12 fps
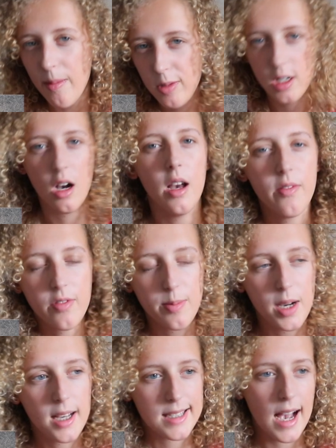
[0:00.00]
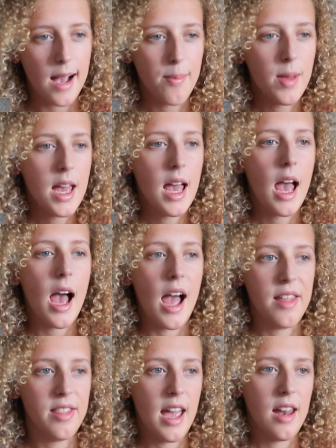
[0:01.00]
time for my exam,
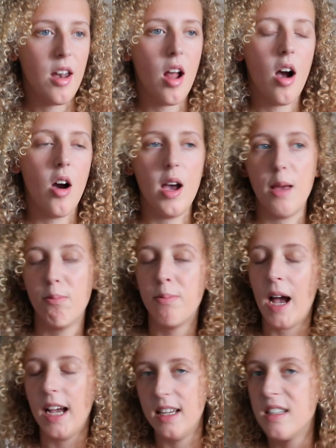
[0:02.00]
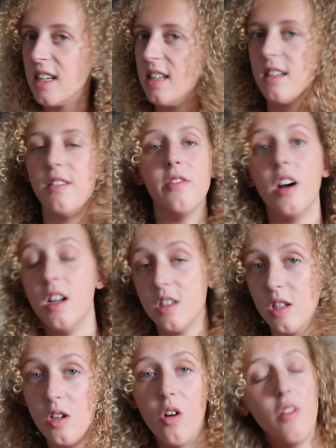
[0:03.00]
and then I painted a
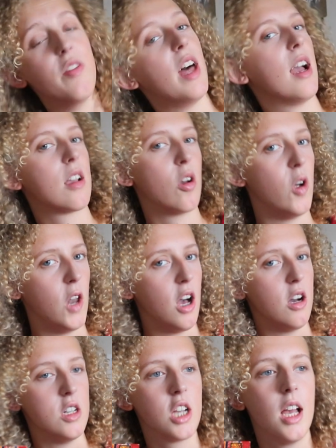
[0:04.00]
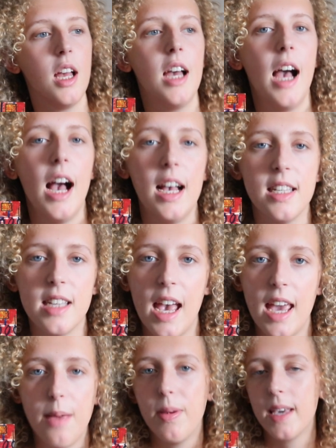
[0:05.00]
version of that collage as
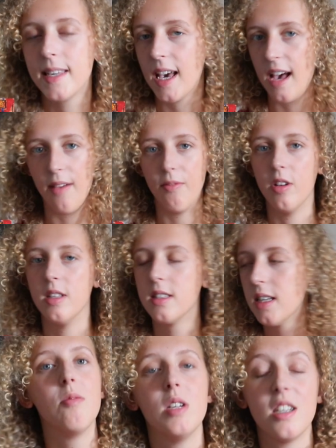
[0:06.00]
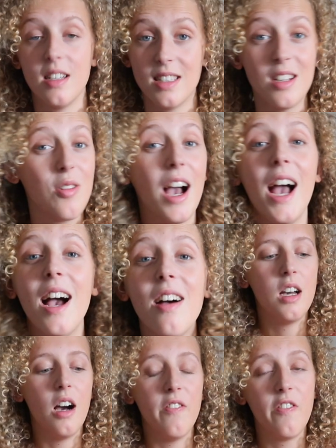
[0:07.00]
a big canvas, which I still
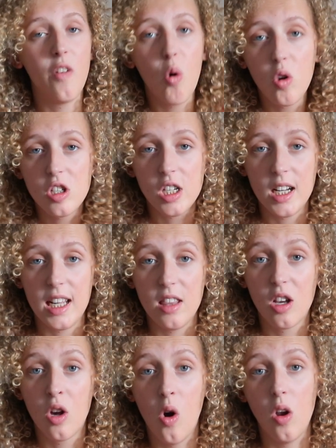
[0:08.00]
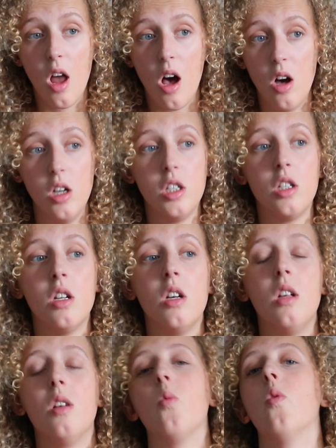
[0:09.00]
have. Unfortunately, the collage
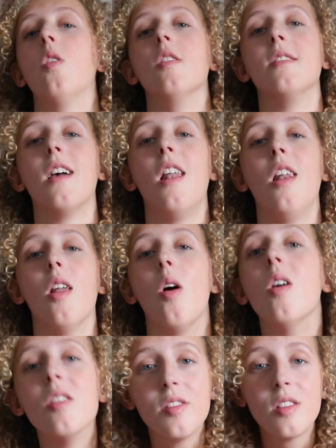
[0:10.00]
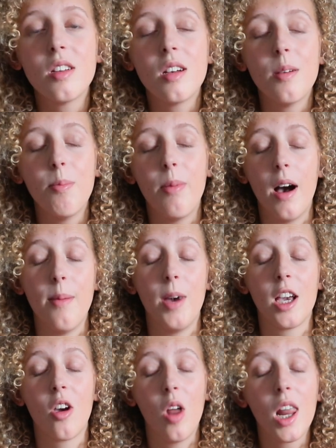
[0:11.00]
was lost by my
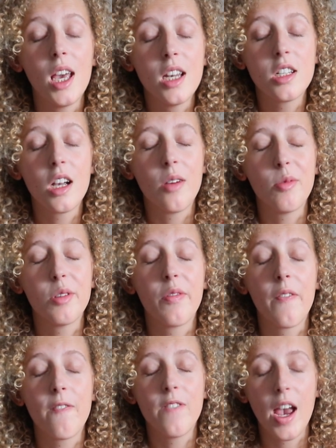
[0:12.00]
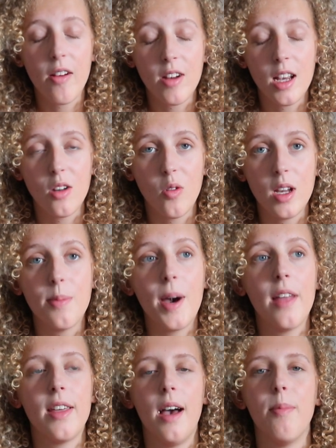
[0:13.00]
college. I was very annoyed
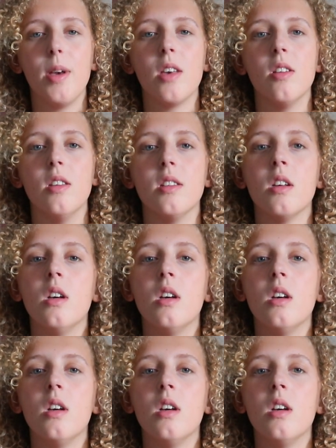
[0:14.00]
about that because